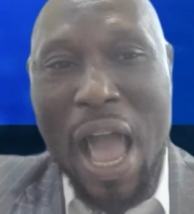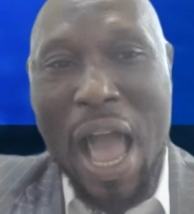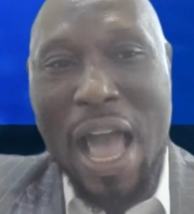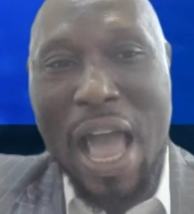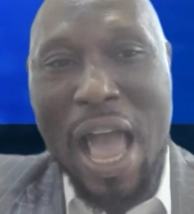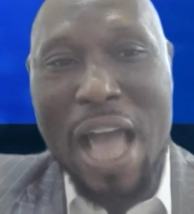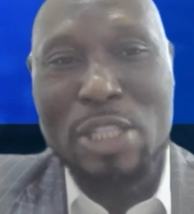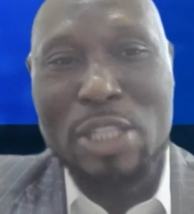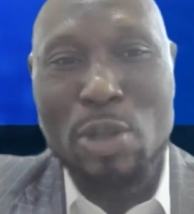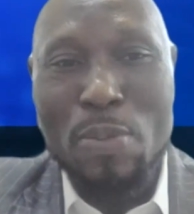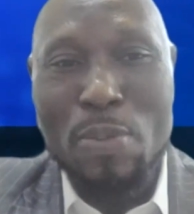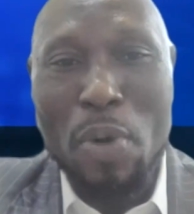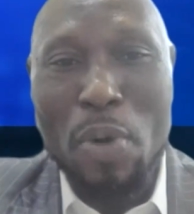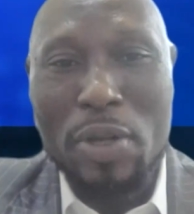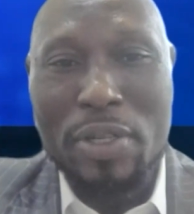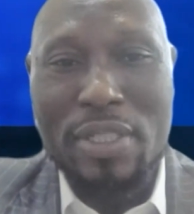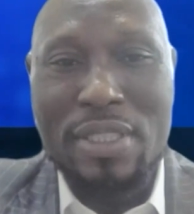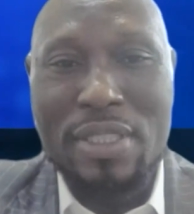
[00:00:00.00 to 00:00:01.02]
At some
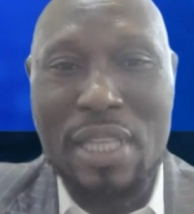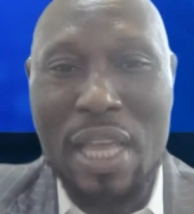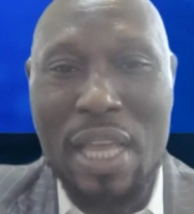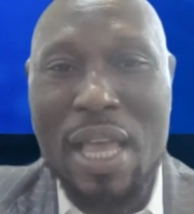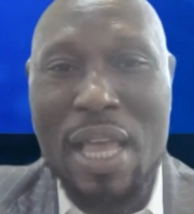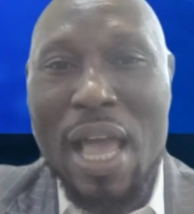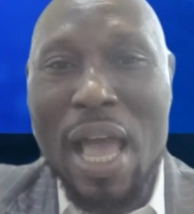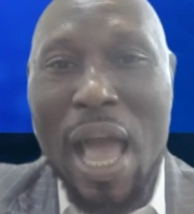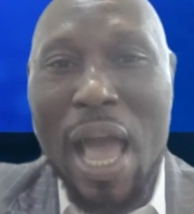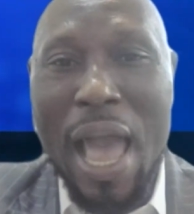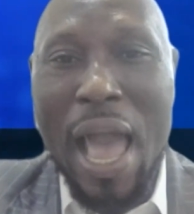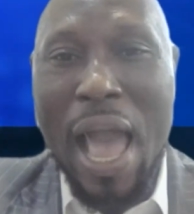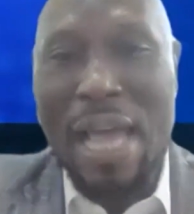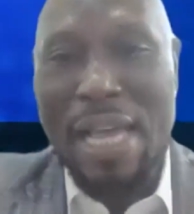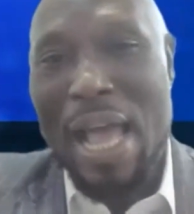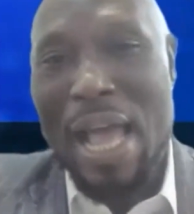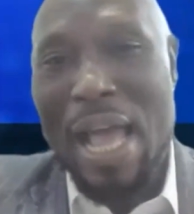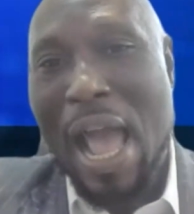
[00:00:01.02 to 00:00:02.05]
point,
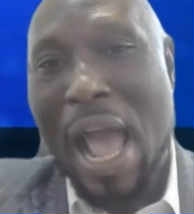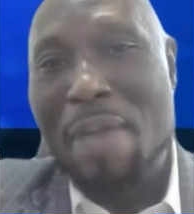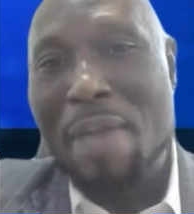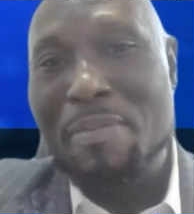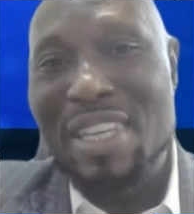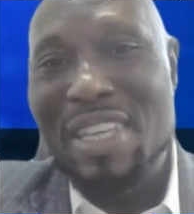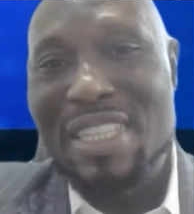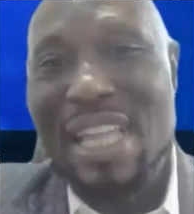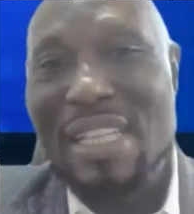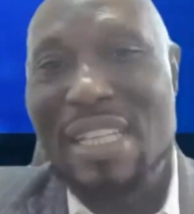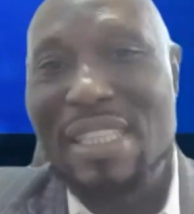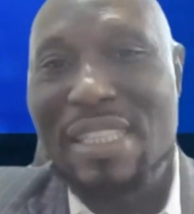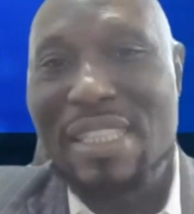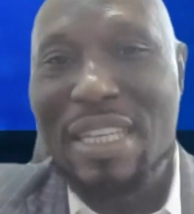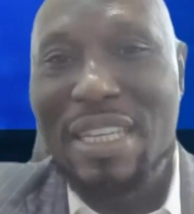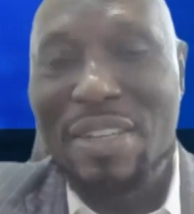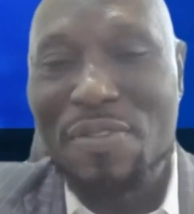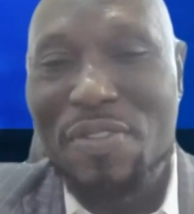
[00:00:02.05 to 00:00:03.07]
I may start
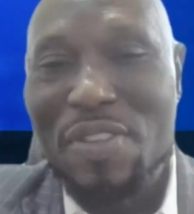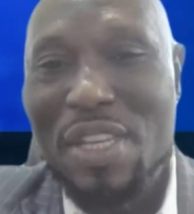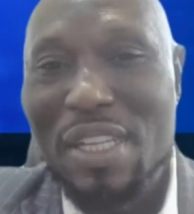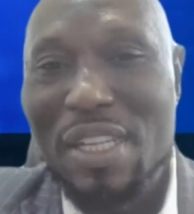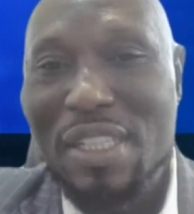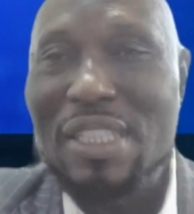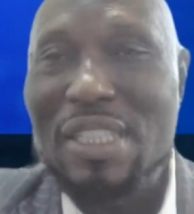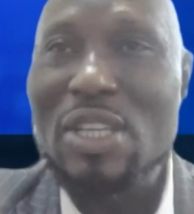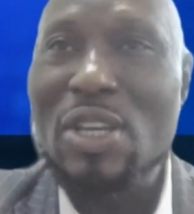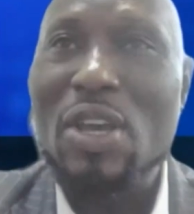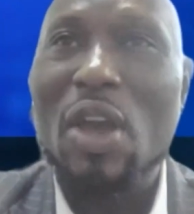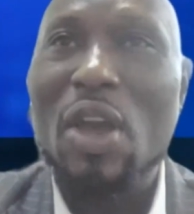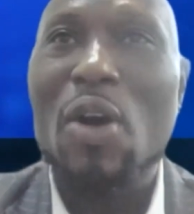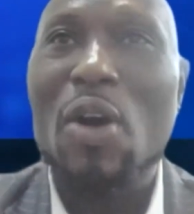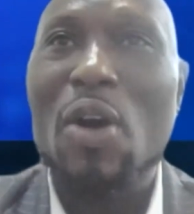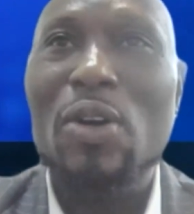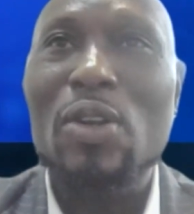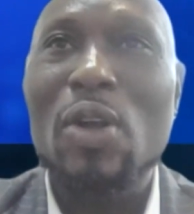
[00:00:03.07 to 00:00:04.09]
seeing VAT
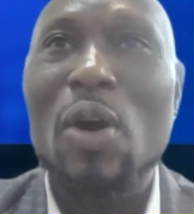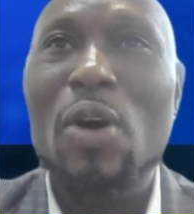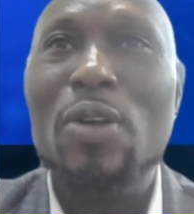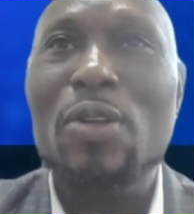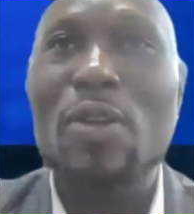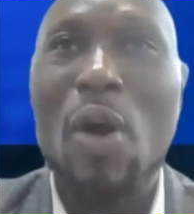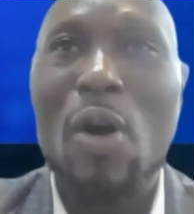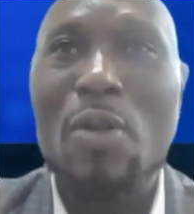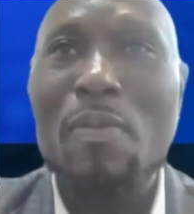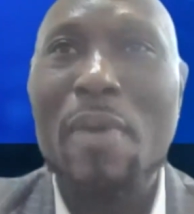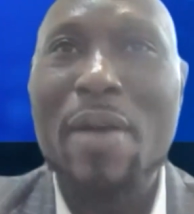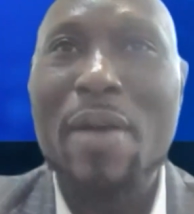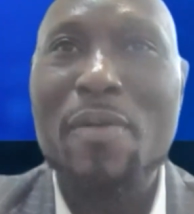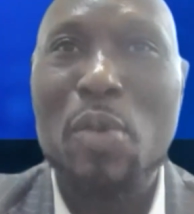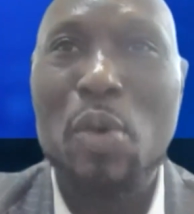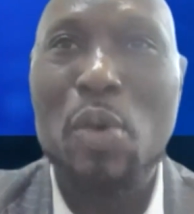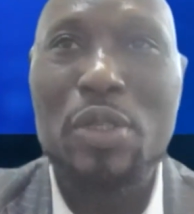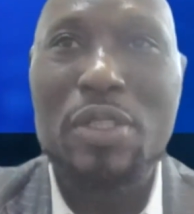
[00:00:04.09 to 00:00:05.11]
on my
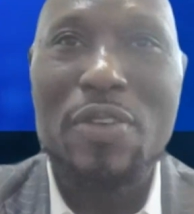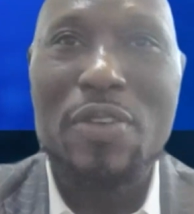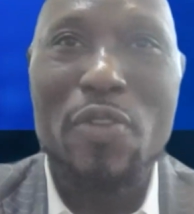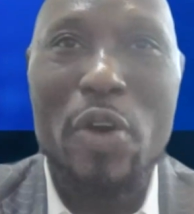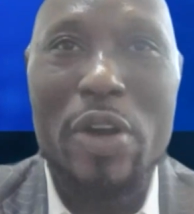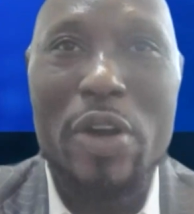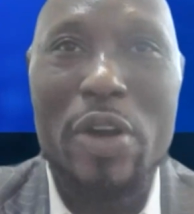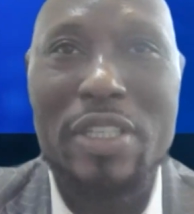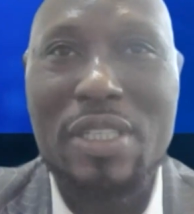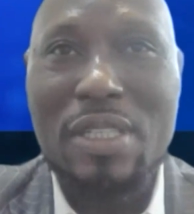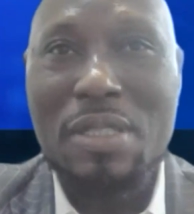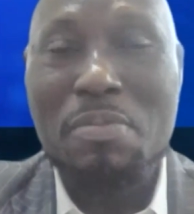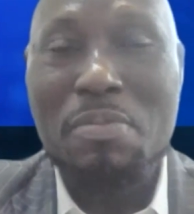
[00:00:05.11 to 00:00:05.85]
Bolt invoices.